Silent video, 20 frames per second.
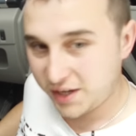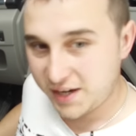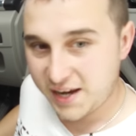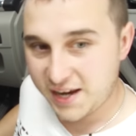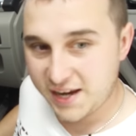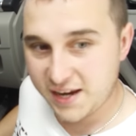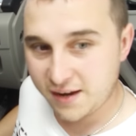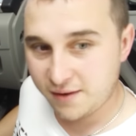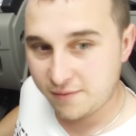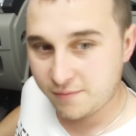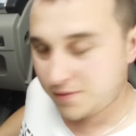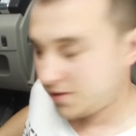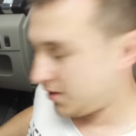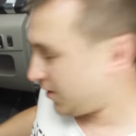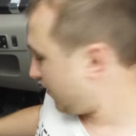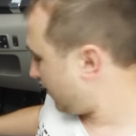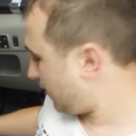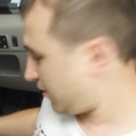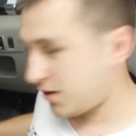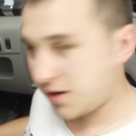in here.
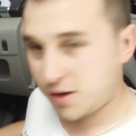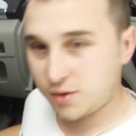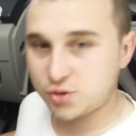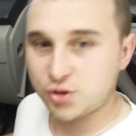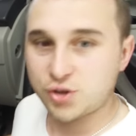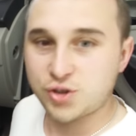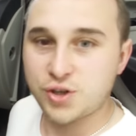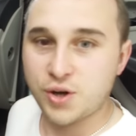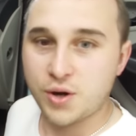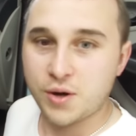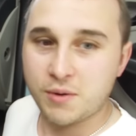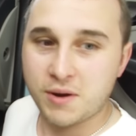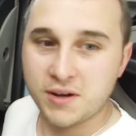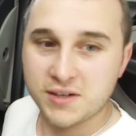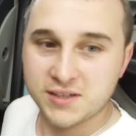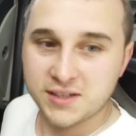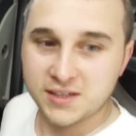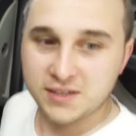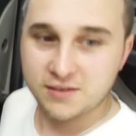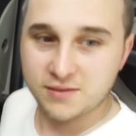I'll just show you
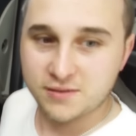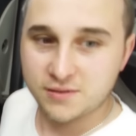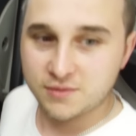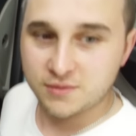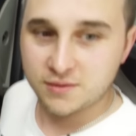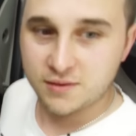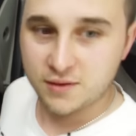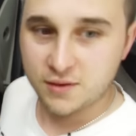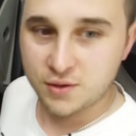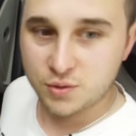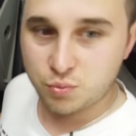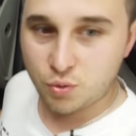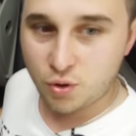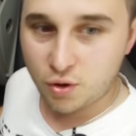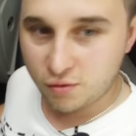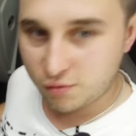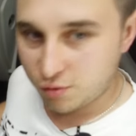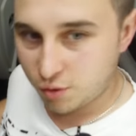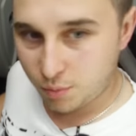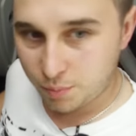actually. There's
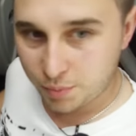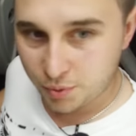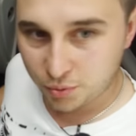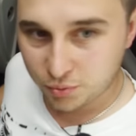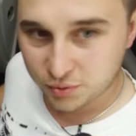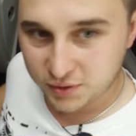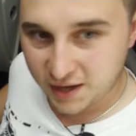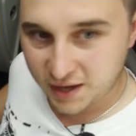water all pulled